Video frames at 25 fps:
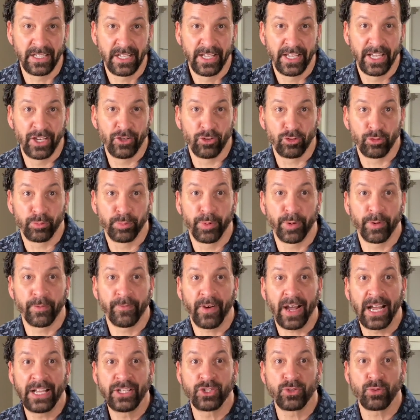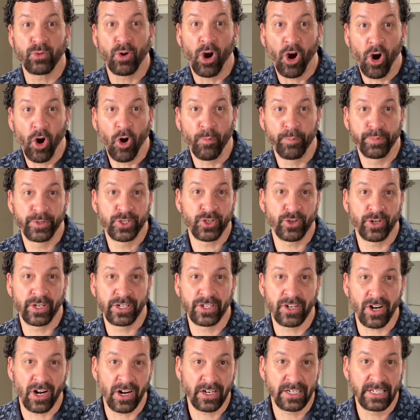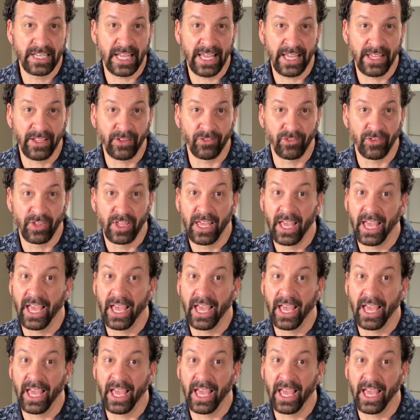It will provide you hope during dark days,